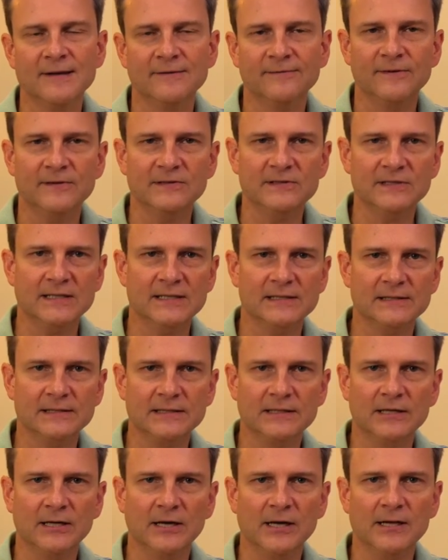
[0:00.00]
physically
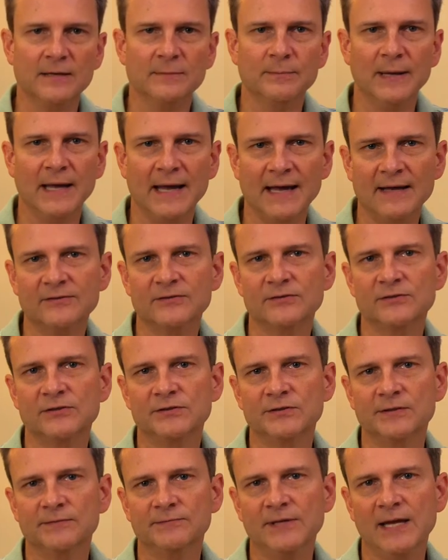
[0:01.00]
cut
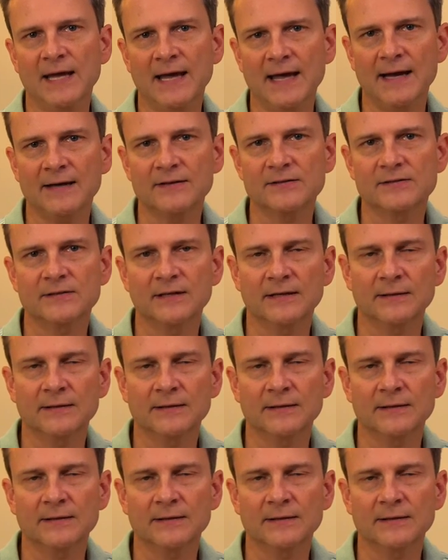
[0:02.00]
passages of text